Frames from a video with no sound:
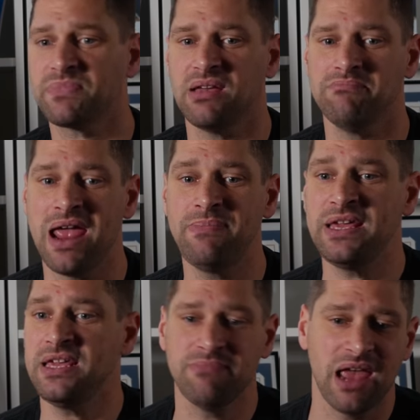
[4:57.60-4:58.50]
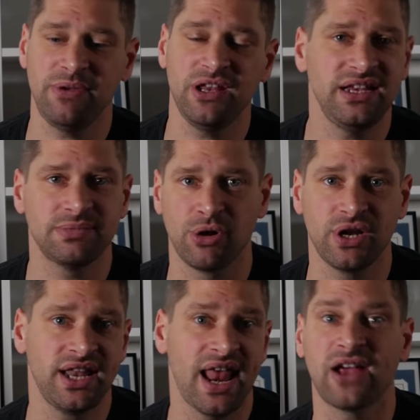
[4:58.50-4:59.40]
maybe you need to
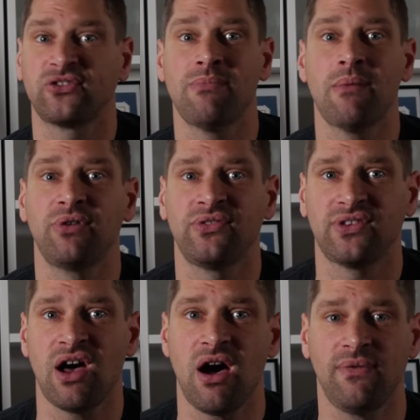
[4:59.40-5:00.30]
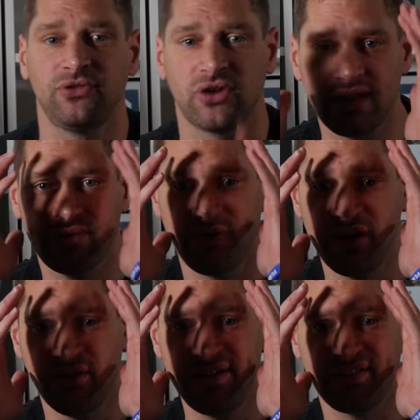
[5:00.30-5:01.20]
pull in an extra member of staff, transfer
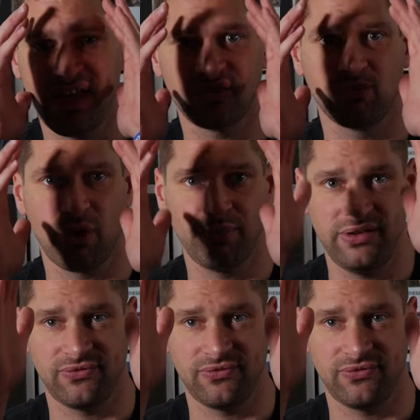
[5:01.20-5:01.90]
your intellectual property